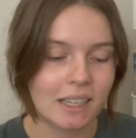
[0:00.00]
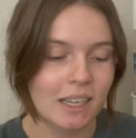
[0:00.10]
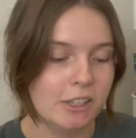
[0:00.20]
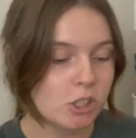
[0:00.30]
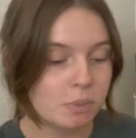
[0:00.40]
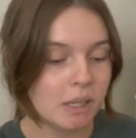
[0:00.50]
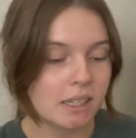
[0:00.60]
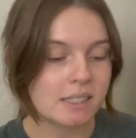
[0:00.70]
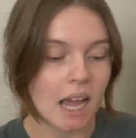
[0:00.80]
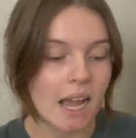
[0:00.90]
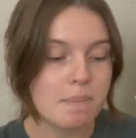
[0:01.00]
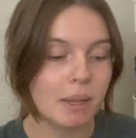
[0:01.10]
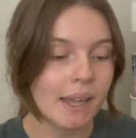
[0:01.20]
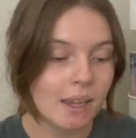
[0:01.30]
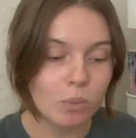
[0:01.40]
just because I
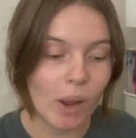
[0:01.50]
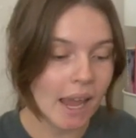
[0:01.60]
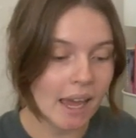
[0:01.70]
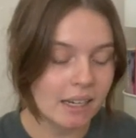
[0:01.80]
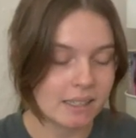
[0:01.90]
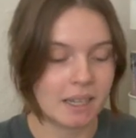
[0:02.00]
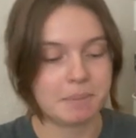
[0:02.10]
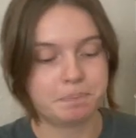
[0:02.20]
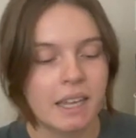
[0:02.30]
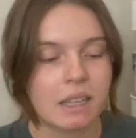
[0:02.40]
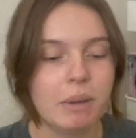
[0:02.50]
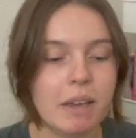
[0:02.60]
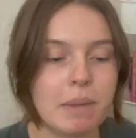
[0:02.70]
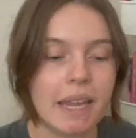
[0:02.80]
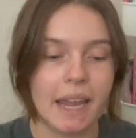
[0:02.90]
plan way ahead of time. Then we
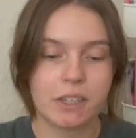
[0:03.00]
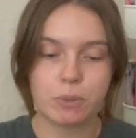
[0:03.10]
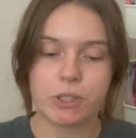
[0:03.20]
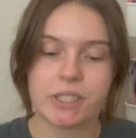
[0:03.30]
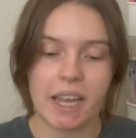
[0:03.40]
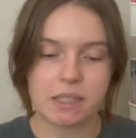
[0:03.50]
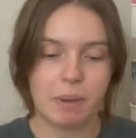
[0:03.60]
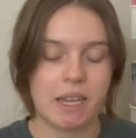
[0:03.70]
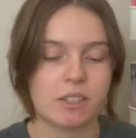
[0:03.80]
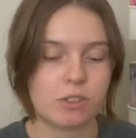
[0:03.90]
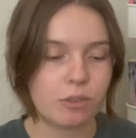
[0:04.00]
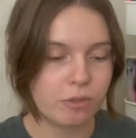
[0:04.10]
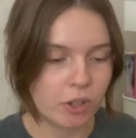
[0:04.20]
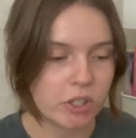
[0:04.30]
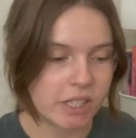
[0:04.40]
have my annual stats page,
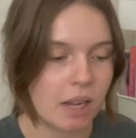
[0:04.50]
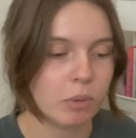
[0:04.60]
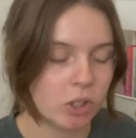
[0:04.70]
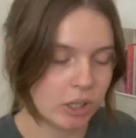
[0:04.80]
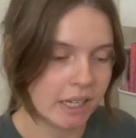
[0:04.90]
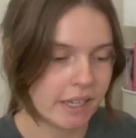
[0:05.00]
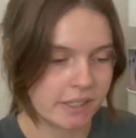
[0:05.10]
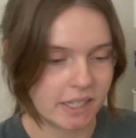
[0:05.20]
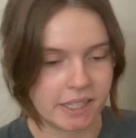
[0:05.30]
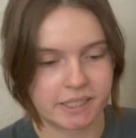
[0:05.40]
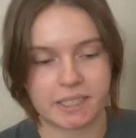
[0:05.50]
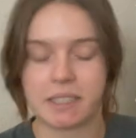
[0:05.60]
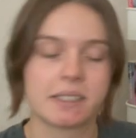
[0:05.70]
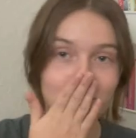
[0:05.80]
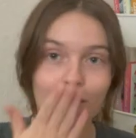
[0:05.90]
first time we're looking at
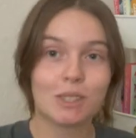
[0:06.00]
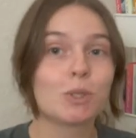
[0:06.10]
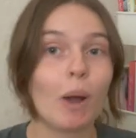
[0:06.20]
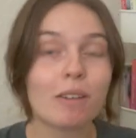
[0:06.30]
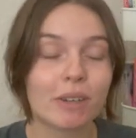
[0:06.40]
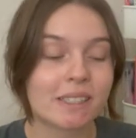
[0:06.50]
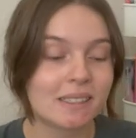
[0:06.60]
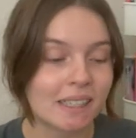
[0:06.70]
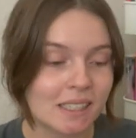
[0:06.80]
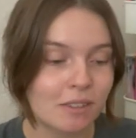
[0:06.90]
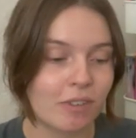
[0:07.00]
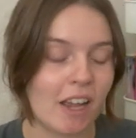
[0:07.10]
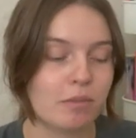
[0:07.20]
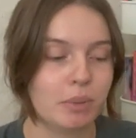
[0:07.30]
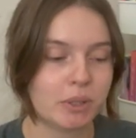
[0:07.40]
statistics. So I've read
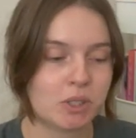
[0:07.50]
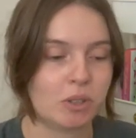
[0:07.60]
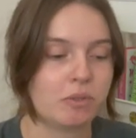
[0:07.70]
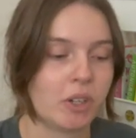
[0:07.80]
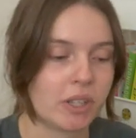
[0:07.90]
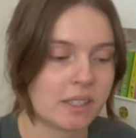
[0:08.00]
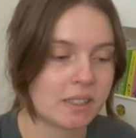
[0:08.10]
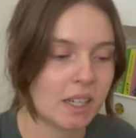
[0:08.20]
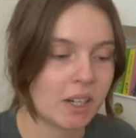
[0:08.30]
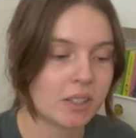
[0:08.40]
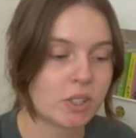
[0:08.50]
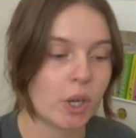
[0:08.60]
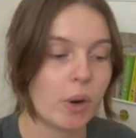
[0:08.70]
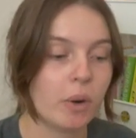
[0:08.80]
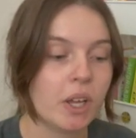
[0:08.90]
65 books so far this year,
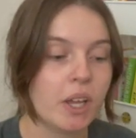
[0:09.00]
so